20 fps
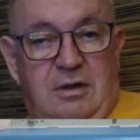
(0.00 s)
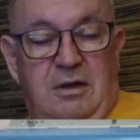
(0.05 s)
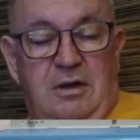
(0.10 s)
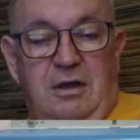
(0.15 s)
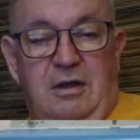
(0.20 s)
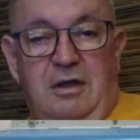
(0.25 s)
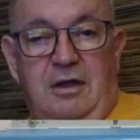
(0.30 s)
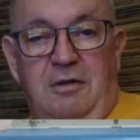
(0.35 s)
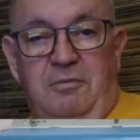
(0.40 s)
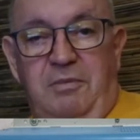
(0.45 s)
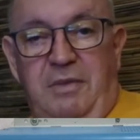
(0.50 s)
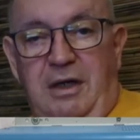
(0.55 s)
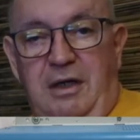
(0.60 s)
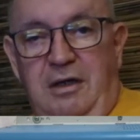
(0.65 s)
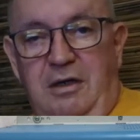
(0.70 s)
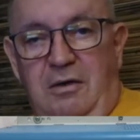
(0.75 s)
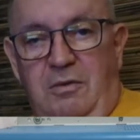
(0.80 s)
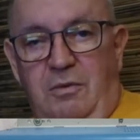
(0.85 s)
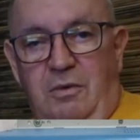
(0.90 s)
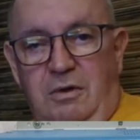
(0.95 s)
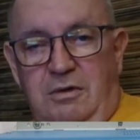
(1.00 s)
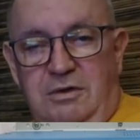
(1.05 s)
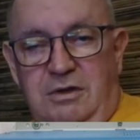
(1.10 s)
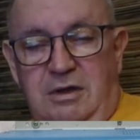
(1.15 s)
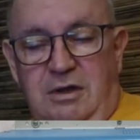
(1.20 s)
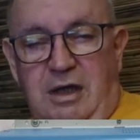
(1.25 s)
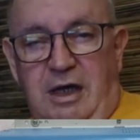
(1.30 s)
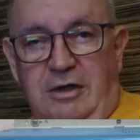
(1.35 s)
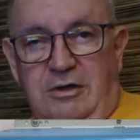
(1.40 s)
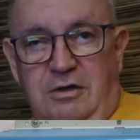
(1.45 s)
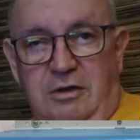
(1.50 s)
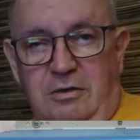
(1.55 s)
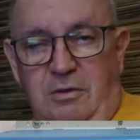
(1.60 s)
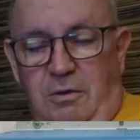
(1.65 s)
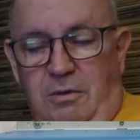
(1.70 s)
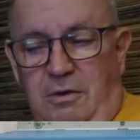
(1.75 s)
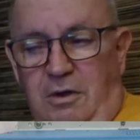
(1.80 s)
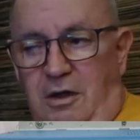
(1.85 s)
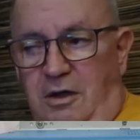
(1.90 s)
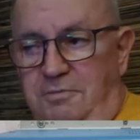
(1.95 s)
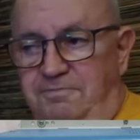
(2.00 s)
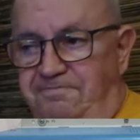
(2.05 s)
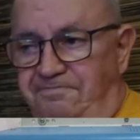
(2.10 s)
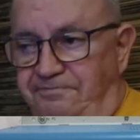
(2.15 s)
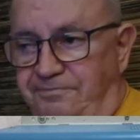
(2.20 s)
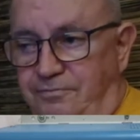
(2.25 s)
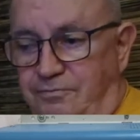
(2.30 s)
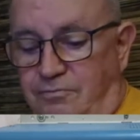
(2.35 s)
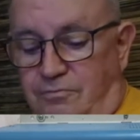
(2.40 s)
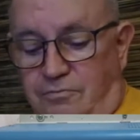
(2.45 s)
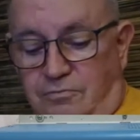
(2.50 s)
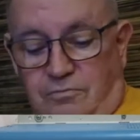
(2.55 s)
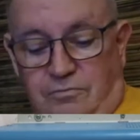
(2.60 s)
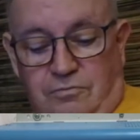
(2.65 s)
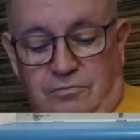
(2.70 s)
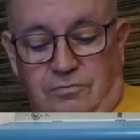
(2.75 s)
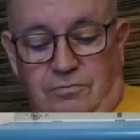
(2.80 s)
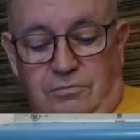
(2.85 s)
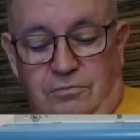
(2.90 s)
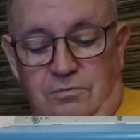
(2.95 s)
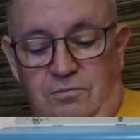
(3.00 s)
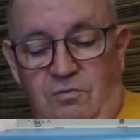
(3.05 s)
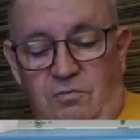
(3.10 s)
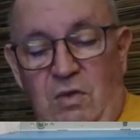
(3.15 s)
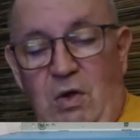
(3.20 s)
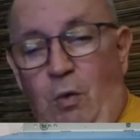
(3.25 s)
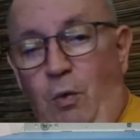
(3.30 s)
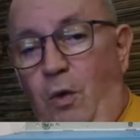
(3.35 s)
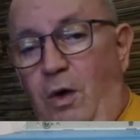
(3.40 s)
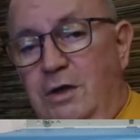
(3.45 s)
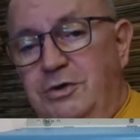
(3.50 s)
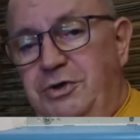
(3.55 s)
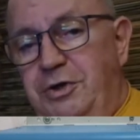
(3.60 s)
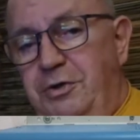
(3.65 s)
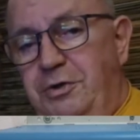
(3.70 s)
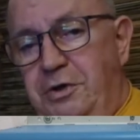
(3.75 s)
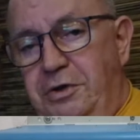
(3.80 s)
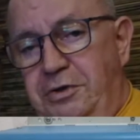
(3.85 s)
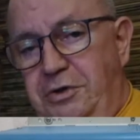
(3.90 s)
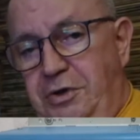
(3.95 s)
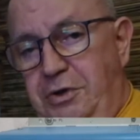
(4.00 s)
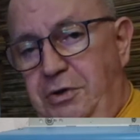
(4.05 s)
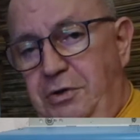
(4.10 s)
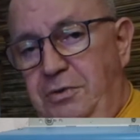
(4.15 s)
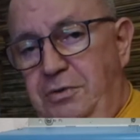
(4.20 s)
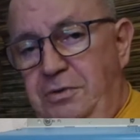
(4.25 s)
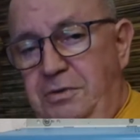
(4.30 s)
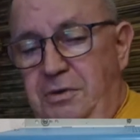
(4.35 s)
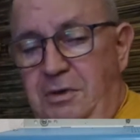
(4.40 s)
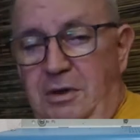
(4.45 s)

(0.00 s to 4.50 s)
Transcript: an update on what's actually going on, what you can do.